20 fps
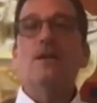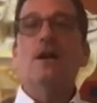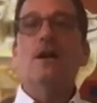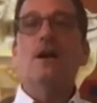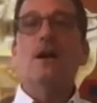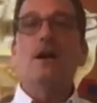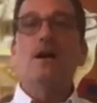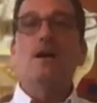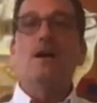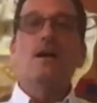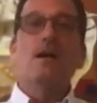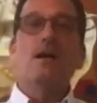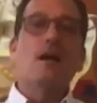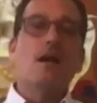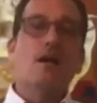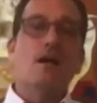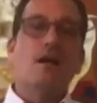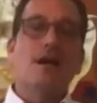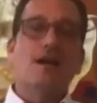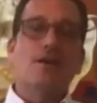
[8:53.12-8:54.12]
uh,
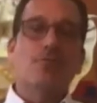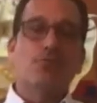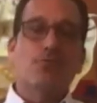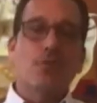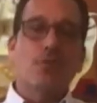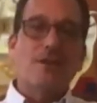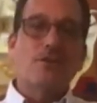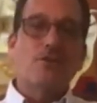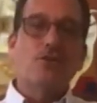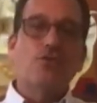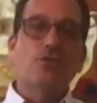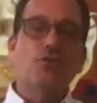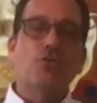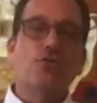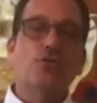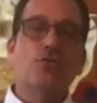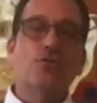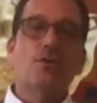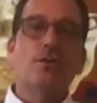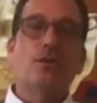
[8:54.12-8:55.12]
a, a, rent
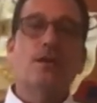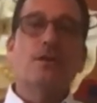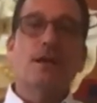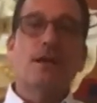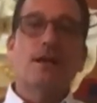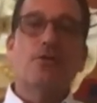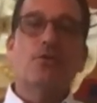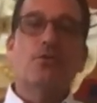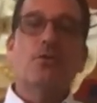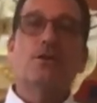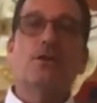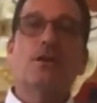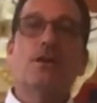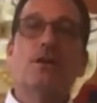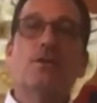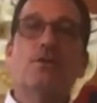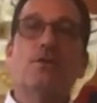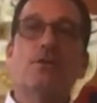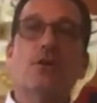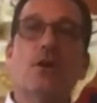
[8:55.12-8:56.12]
to the landlord,
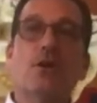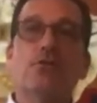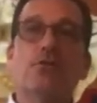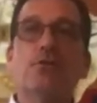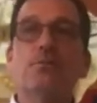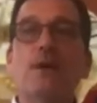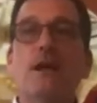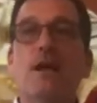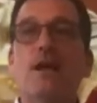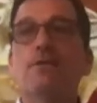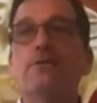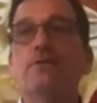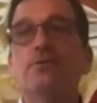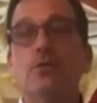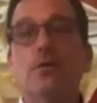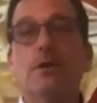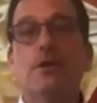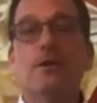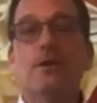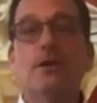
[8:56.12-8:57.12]
and they're also paying for
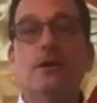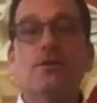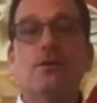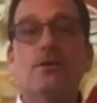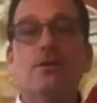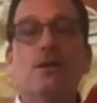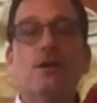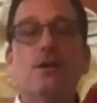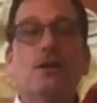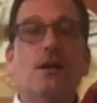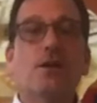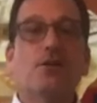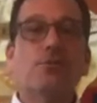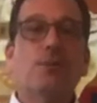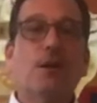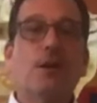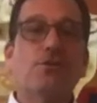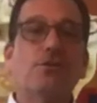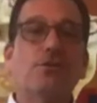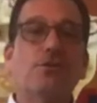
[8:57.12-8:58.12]
all the other
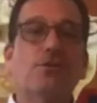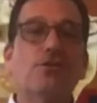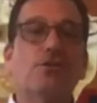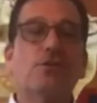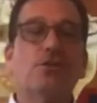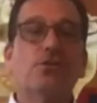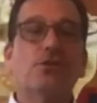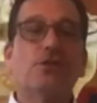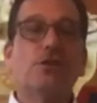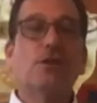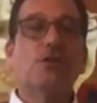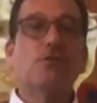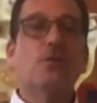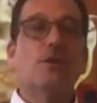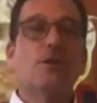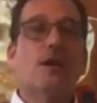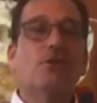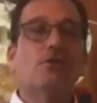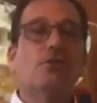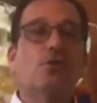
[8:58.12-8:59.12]
expenses associated with
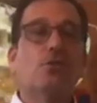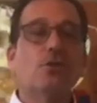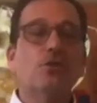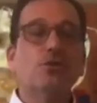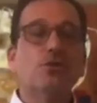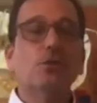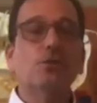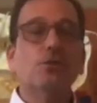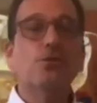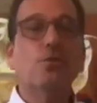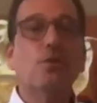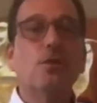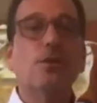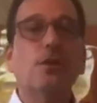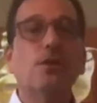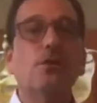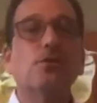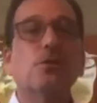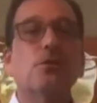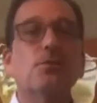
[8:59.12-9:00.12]
that. So, which ones do we
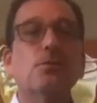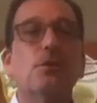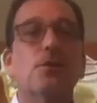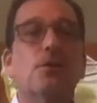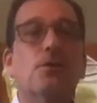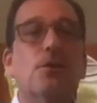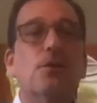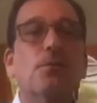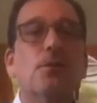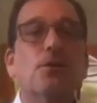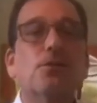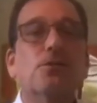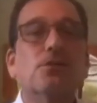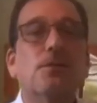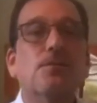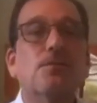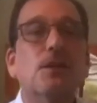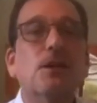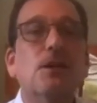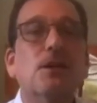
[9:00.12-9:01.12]
think is going to be hurt the most?
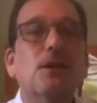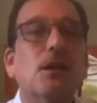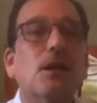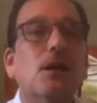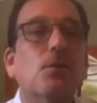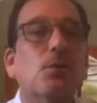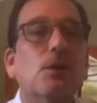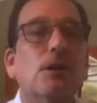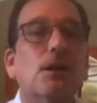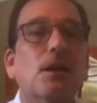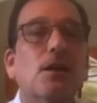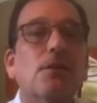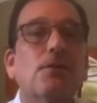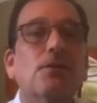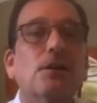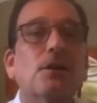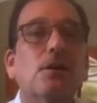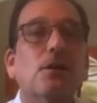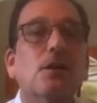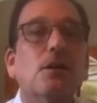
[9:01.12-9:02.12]
And we have
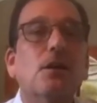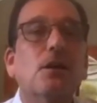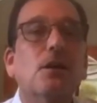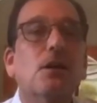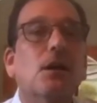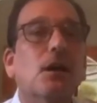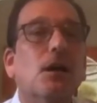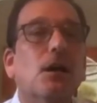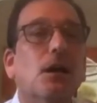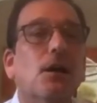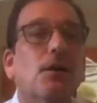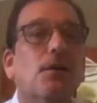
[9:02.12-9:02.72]
here uh,